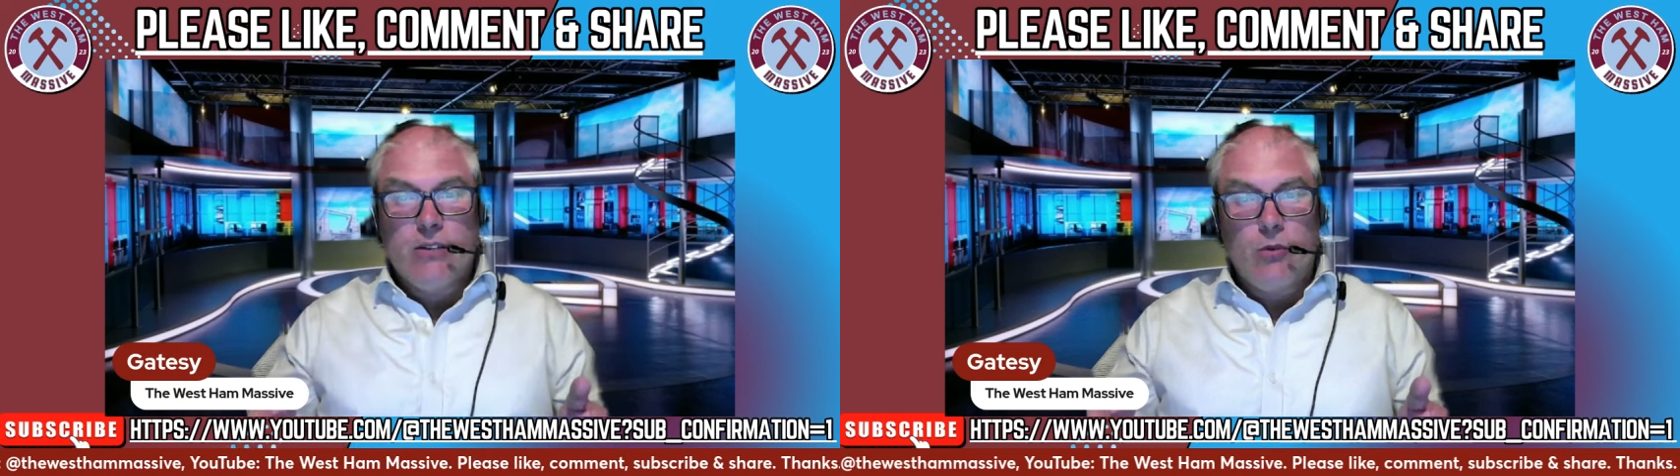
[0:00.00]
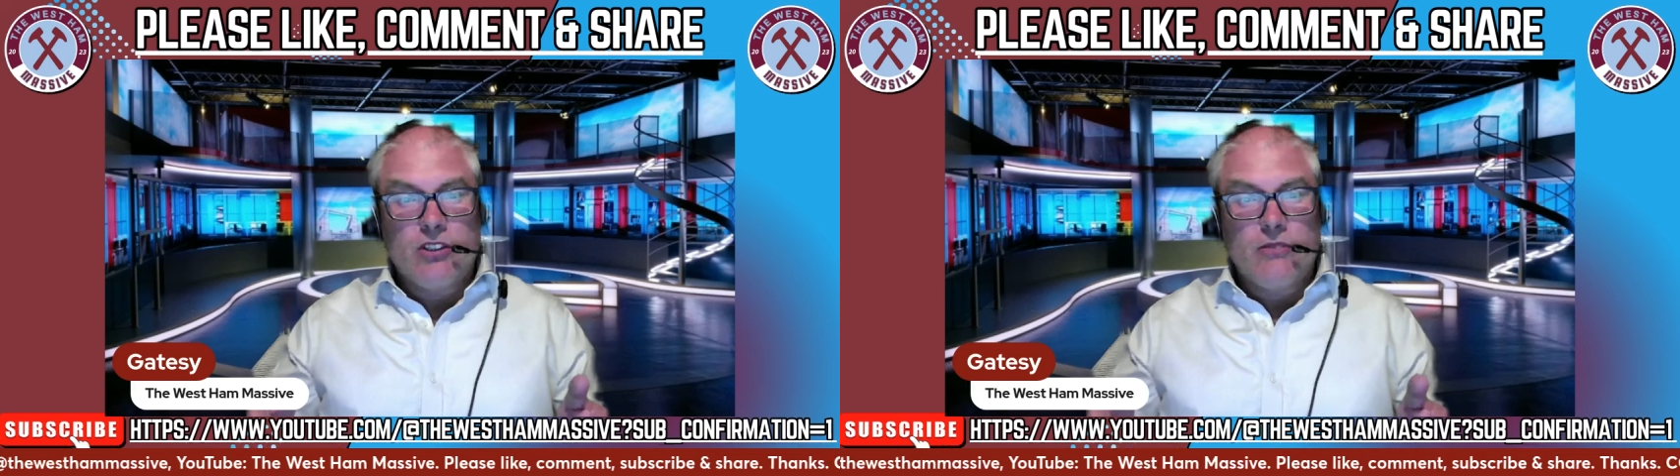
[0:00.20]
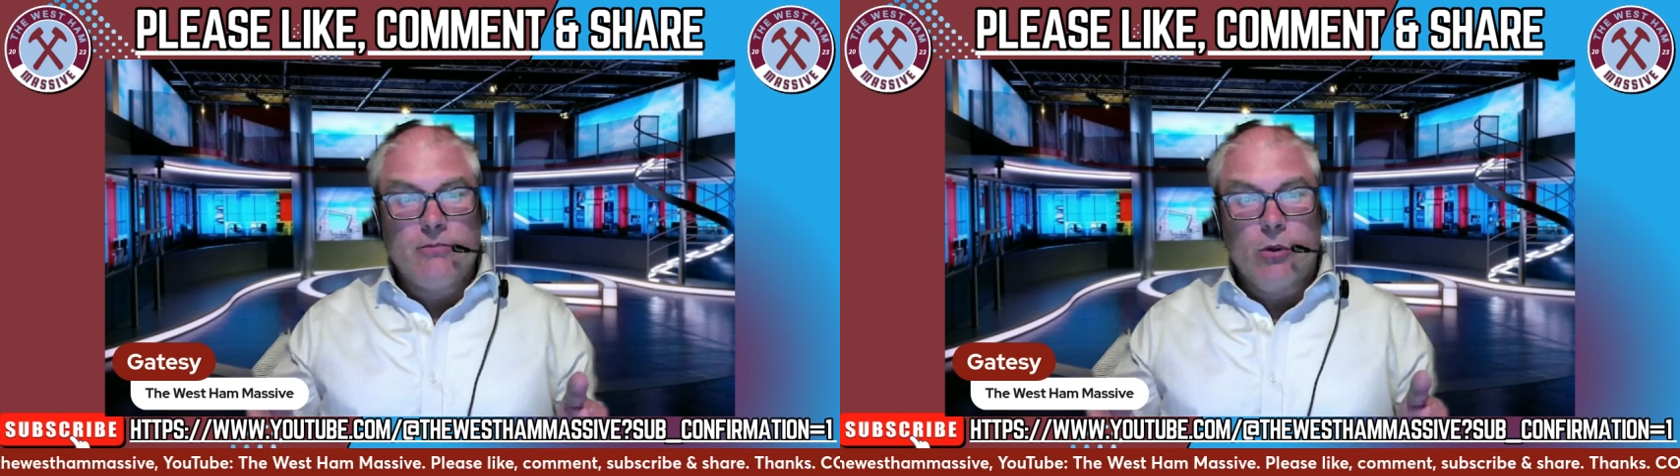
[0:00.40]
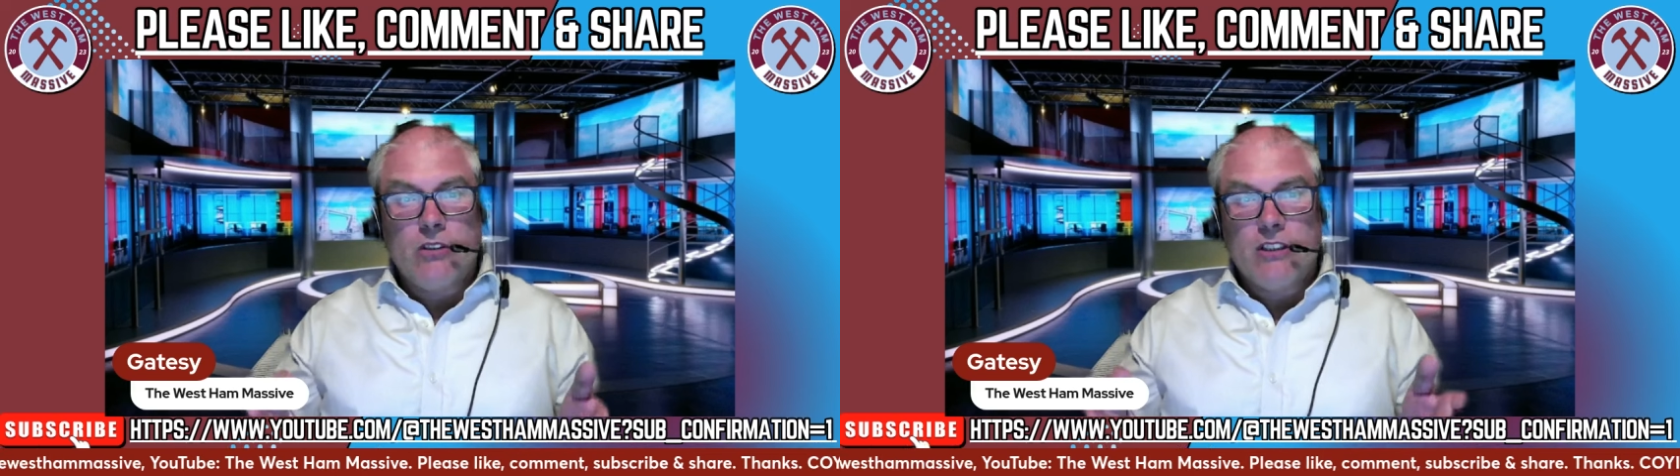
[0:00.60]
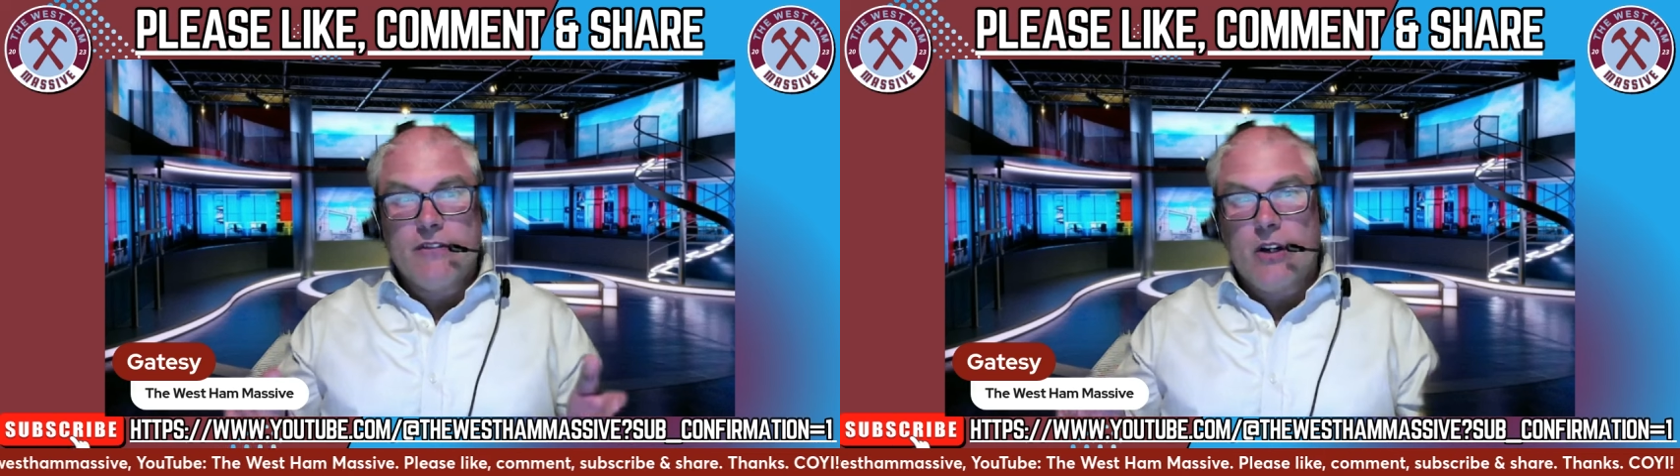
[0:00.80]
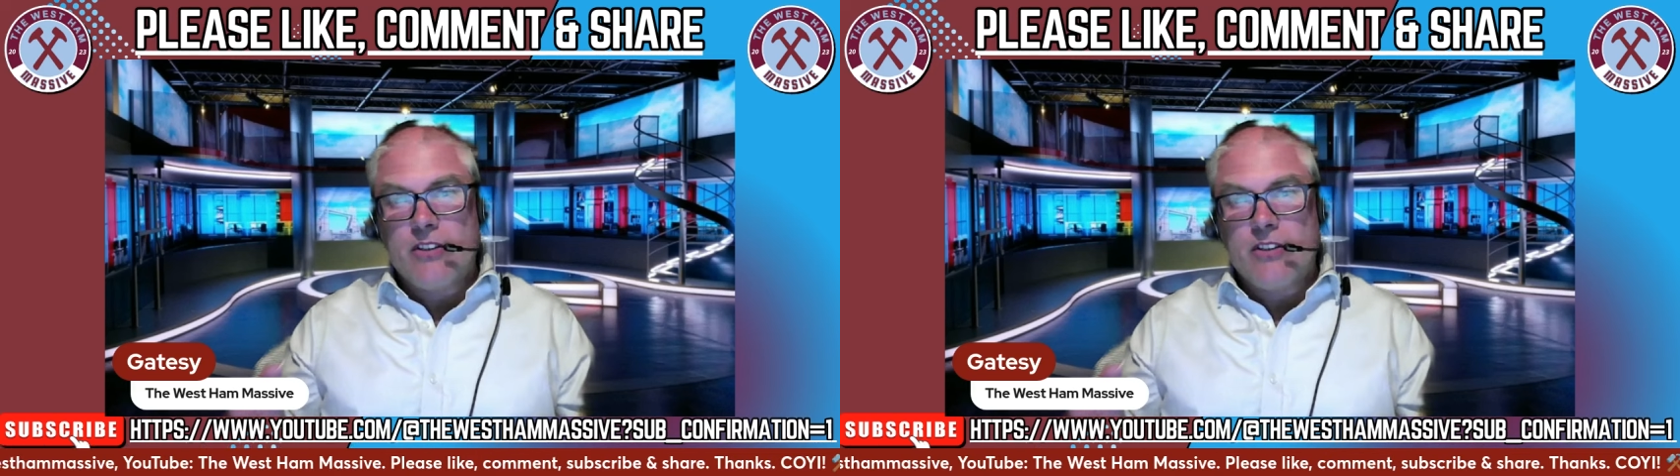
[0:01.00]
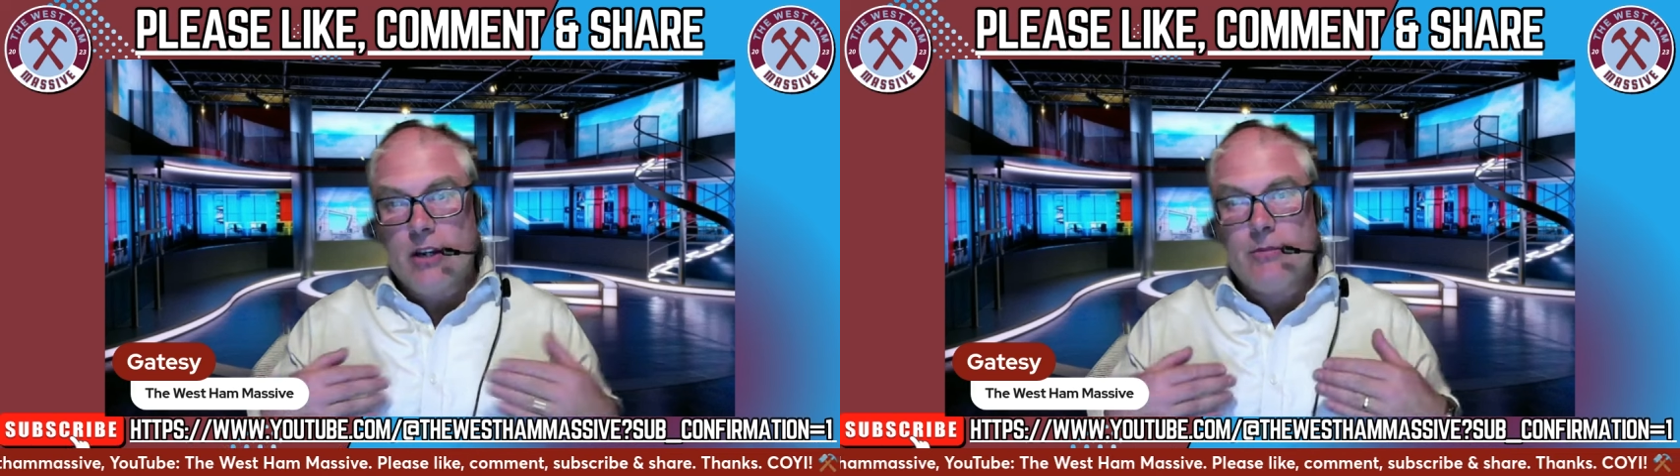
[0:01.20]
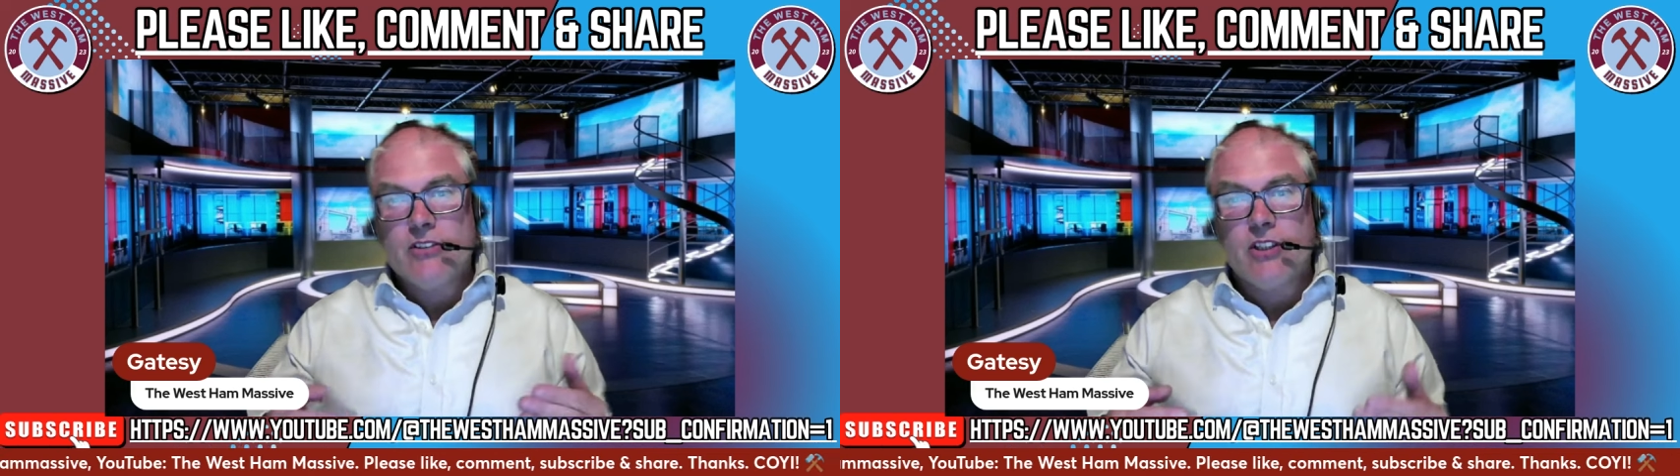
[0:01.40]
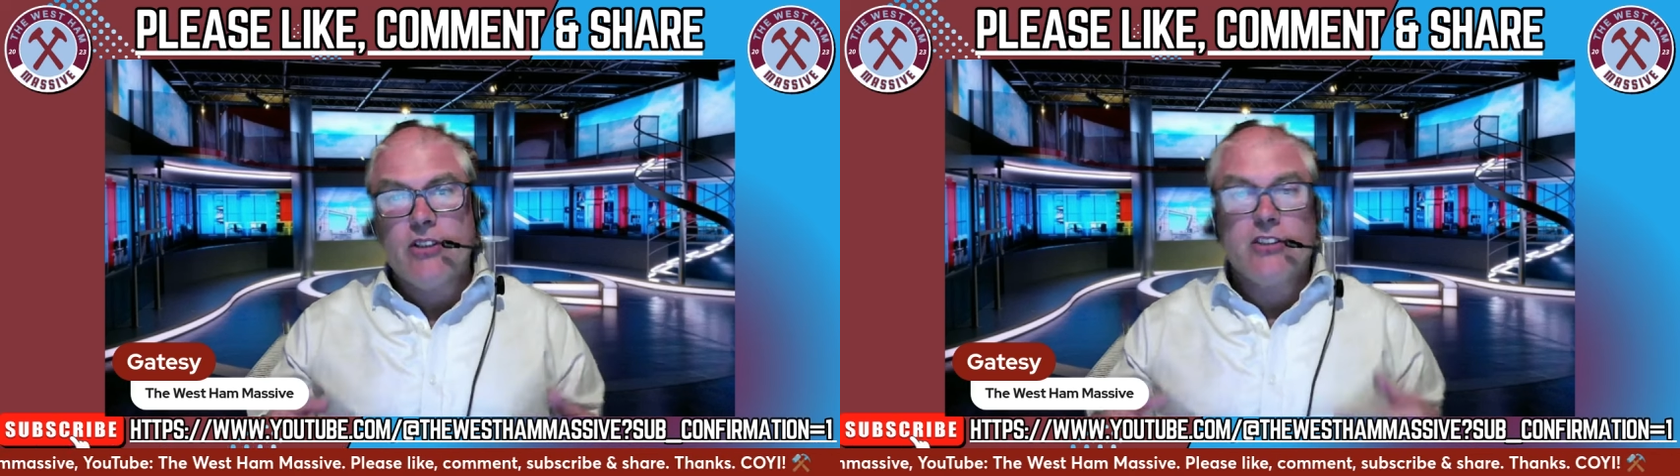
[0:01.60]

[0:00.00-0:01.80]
what's important as far as I'm concerned,